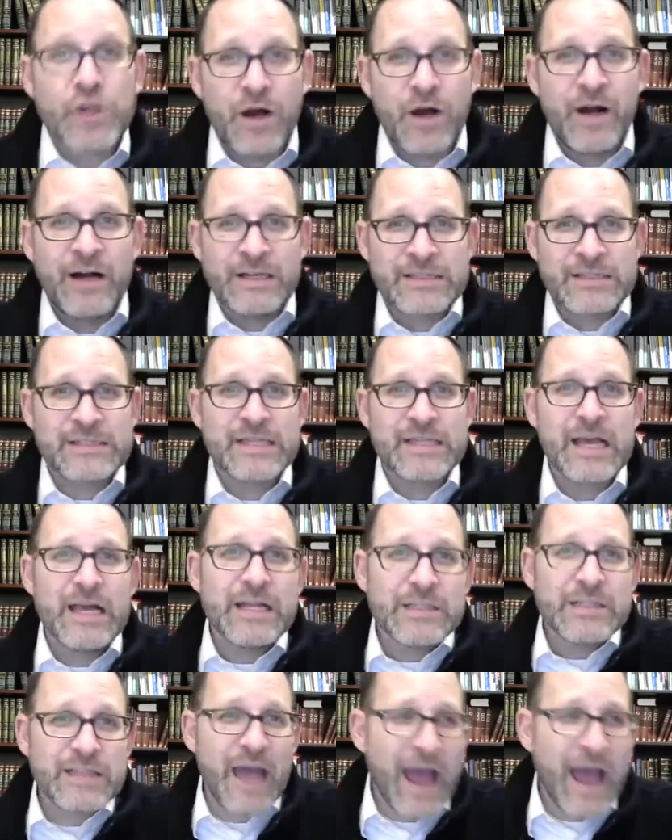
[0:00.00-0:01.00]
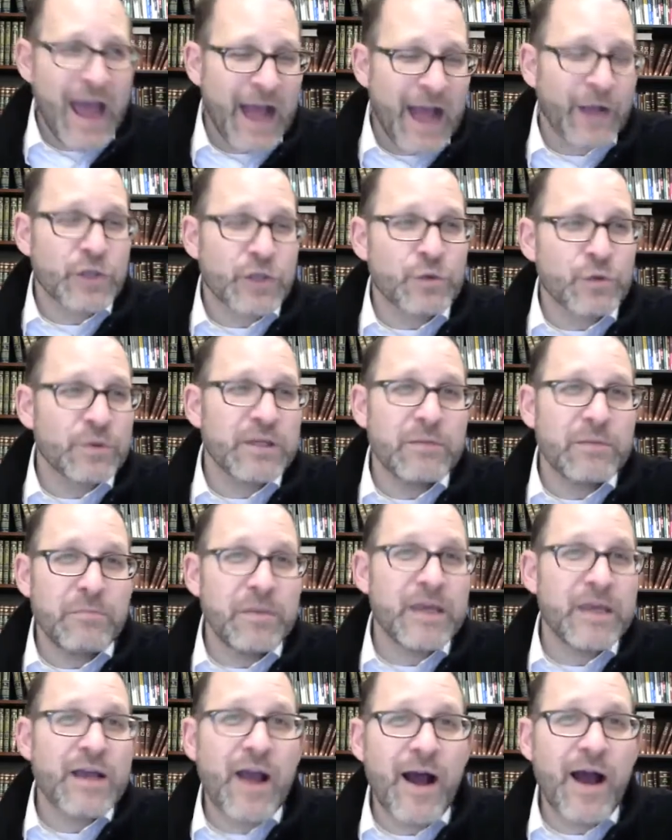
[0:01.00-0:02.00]
us to actually
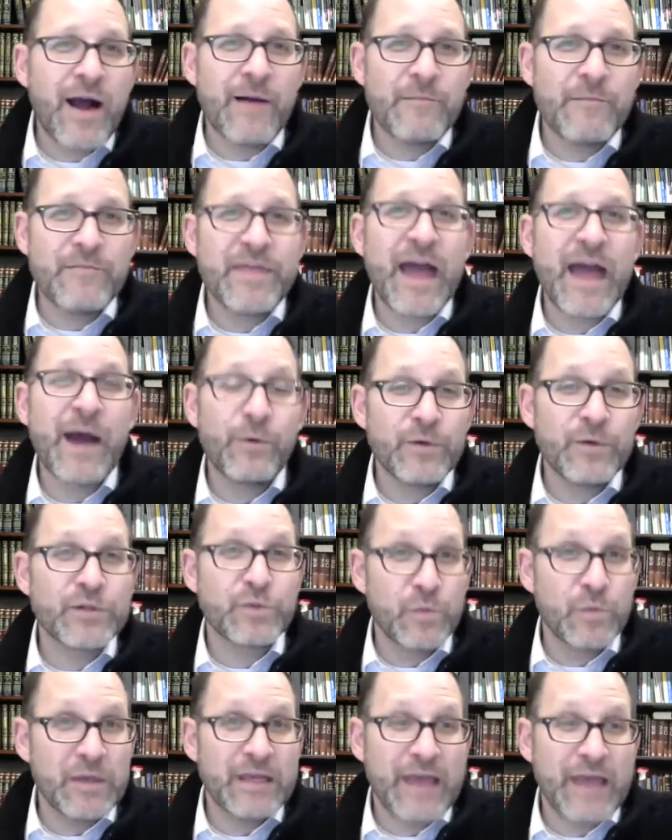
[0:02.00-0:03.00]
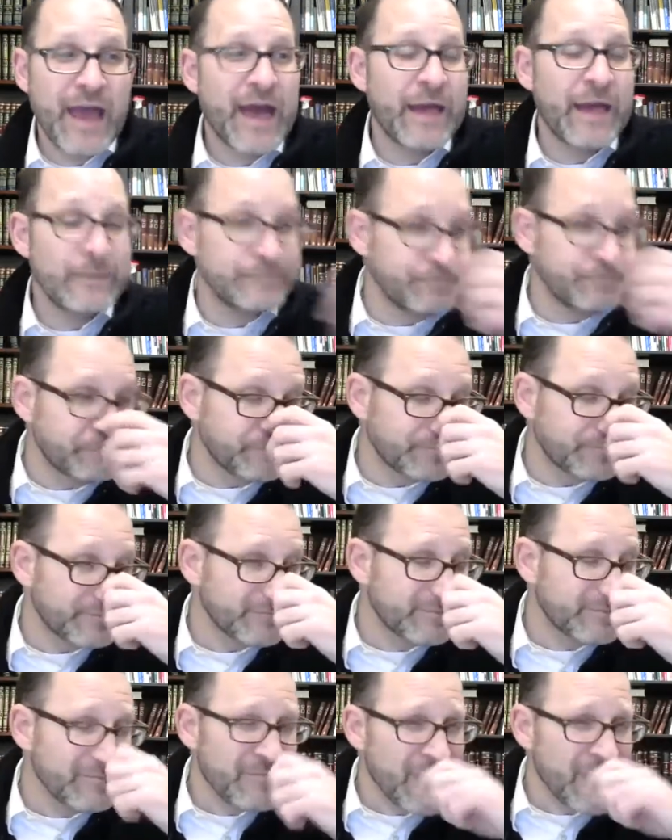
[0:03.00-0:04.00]
become that which we can.
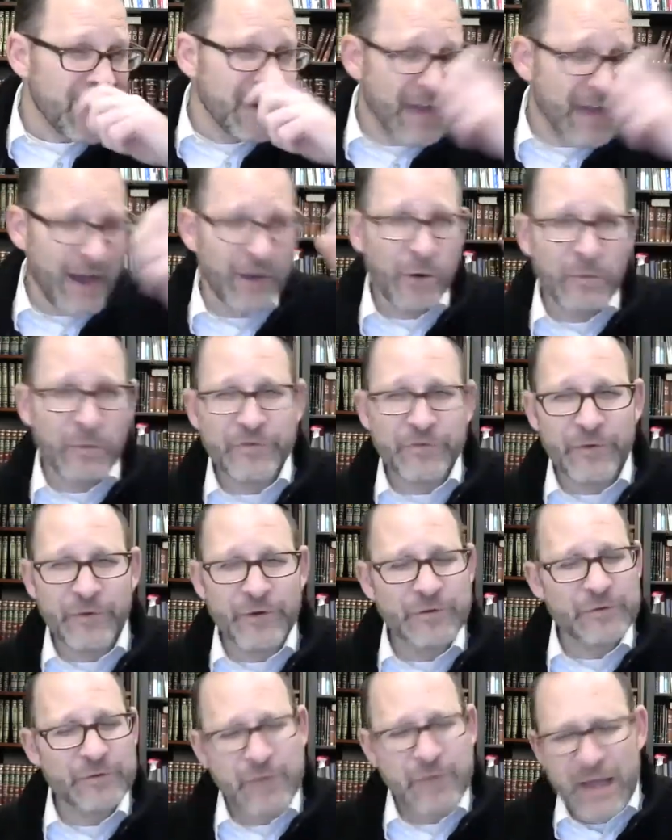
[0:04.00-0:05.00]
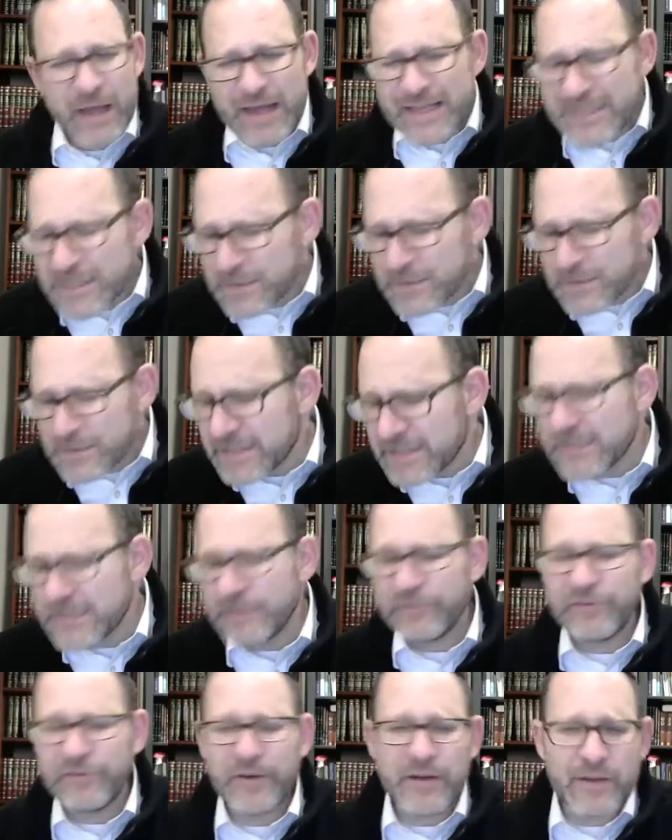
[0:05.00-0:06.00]
Now, I don't refer to
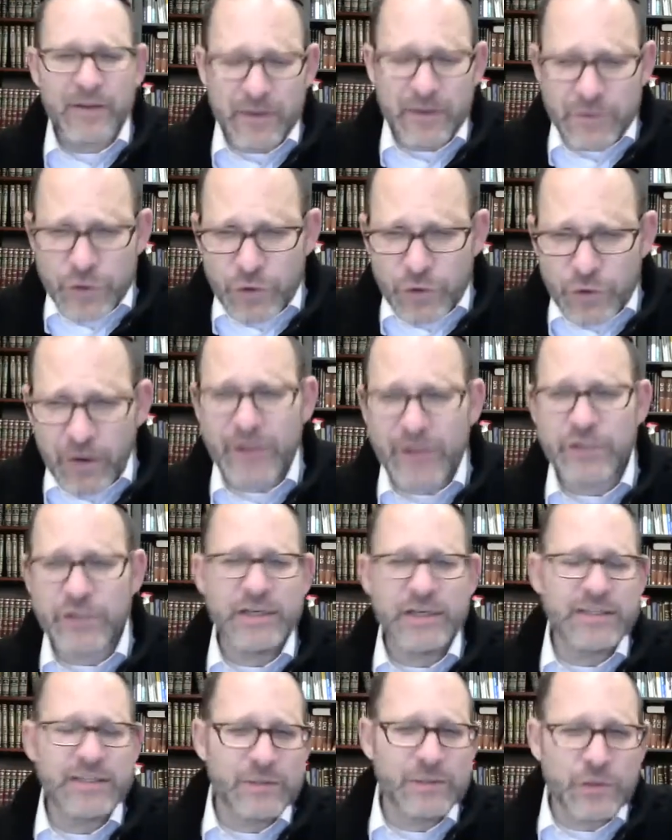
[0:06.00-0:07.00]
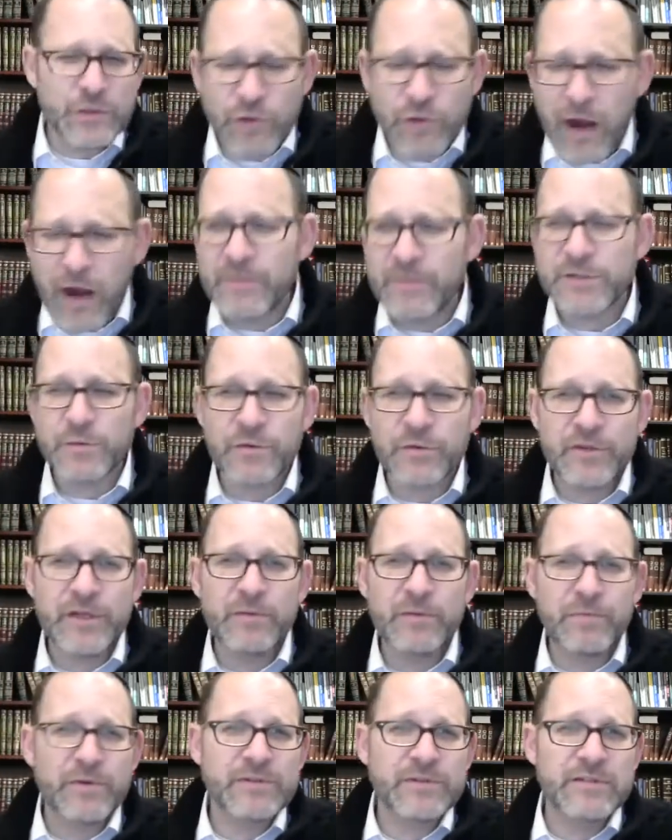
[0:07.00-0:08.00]
specific tragedies and traumas within
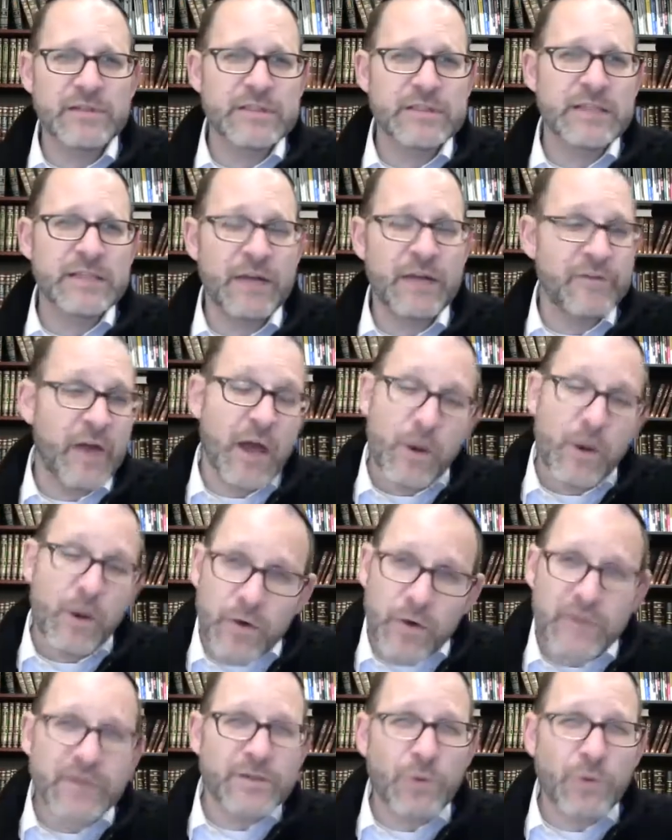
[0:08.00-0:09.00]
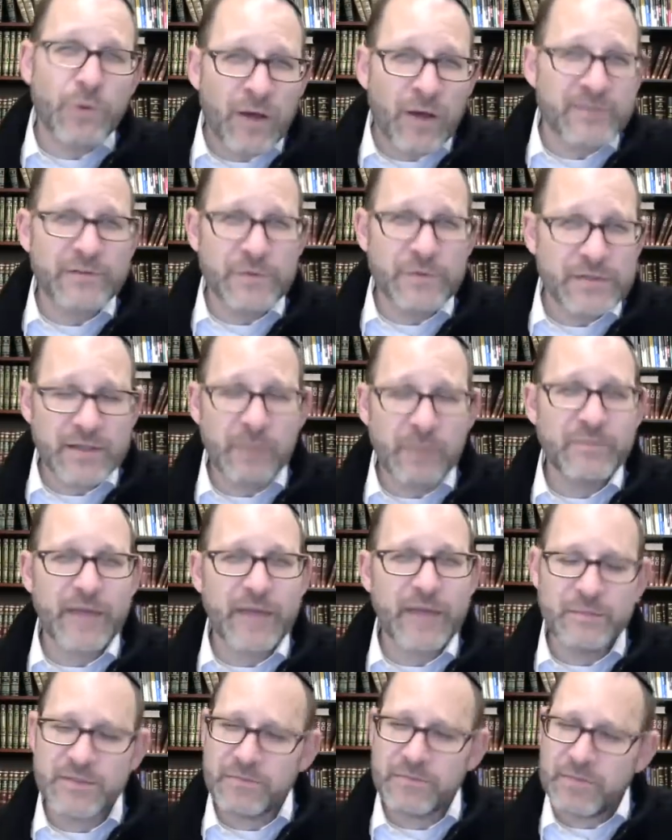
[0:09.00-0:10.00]
a person's life where this also
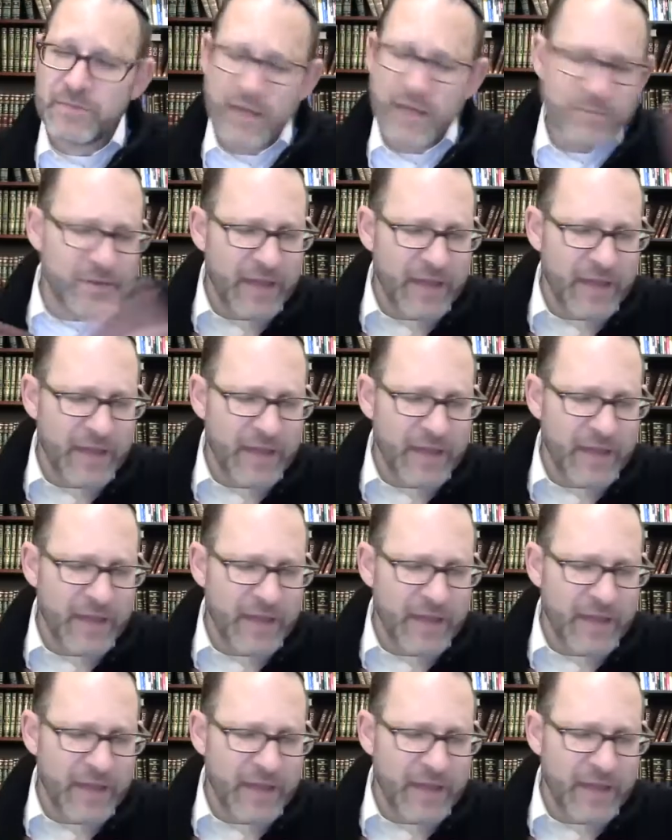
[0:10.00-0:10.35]
sometimes applies, but